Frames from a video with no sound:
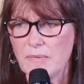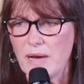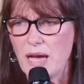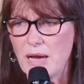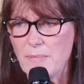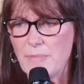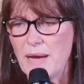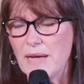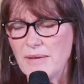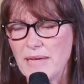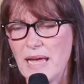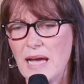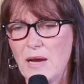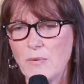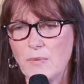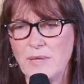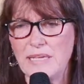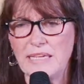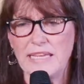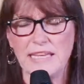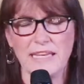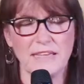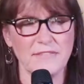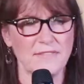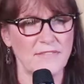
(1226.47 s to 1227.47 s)
about how
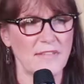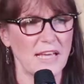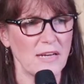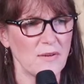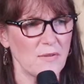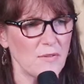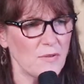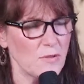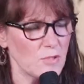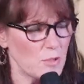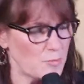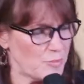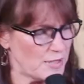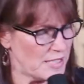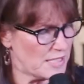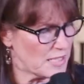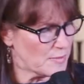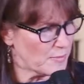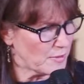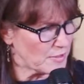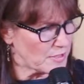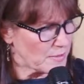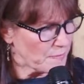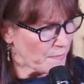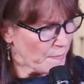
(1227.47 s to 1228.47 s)
we live, that, those
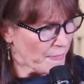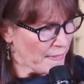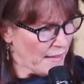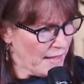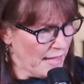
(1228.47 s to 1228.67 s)
principles.